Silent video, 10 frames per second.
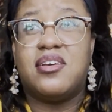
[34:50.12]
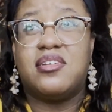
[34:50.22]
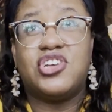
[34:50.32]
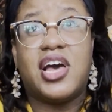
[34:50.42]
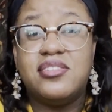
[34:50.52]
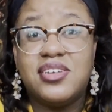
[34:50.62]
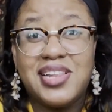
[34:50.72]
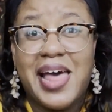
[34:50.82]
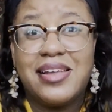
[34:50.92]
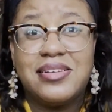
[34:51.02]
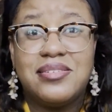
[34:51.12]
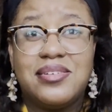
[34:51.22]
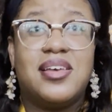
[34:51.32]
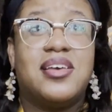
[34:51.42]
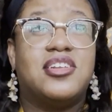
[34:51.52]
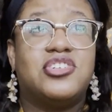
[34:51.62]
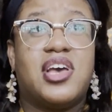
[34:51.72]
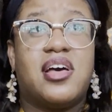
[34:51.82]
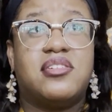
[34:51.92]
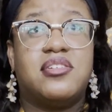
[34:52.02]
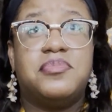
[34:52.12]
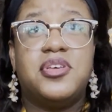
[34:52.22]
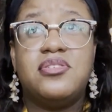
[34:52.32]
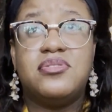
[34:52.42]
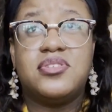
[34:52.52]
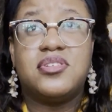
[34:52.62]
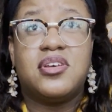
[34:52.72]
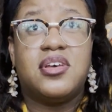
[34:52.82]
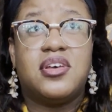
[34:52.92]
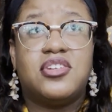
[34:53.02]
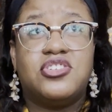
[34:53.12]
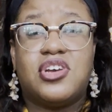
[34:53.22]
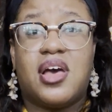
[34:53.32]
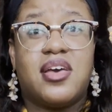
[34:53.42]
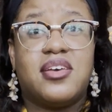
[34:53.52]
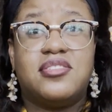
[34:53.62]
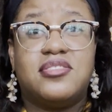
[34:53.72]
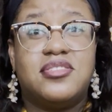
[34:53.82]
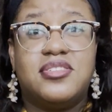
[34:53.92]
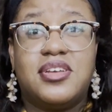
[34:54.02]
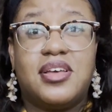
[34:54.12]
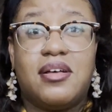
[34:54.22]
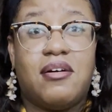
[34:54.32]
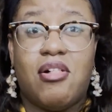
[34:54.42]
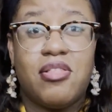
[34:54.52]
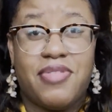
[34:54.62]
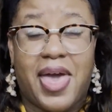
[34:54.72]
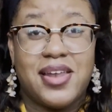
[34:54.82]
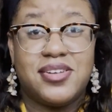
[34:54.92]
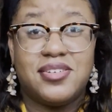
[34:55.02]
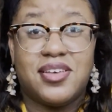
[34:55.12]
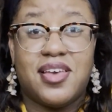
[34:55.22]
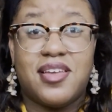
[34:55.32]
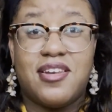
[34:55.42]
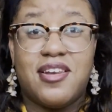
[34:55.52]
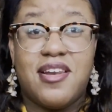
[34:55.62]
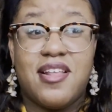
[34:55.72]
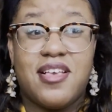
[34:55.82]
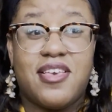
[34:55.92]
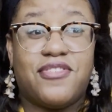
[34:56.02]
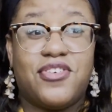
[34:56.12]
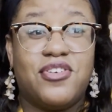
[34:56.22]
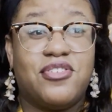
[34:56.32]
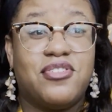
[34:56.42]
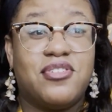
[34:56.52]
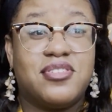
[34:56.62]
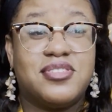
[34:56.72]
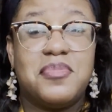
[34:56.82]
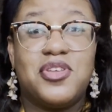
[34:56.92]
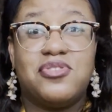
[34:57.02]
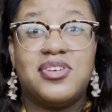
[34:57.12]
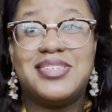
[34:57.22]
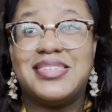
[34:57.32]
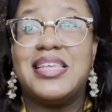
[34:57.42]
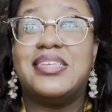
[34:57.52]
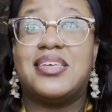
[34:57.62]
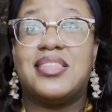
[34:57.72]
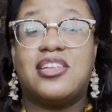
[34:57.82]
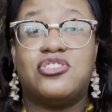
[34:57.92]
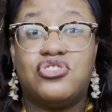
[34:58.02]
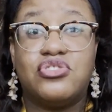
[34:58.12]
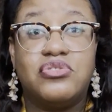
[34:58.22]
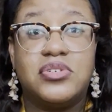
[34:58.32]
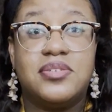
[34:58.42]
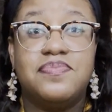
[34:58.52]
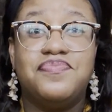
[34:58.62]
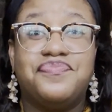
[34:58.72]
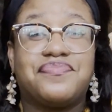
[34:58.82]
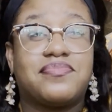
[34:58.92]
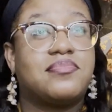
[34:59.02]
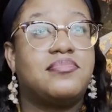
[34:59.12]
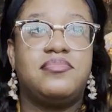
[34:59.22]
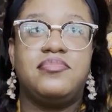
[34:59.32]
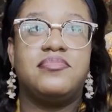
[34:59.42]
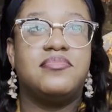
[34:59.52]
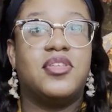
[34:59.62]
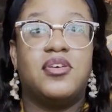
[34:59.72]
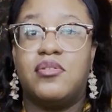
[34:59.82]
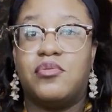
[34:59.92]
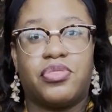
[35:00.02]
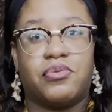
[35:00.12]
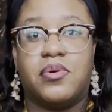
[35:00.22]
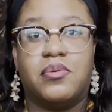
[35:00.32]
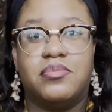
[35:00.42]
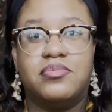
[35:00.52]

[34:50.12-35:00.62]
child neglect, child abuse, child, all of that. And if you're somebody who does things like that to children, we're through.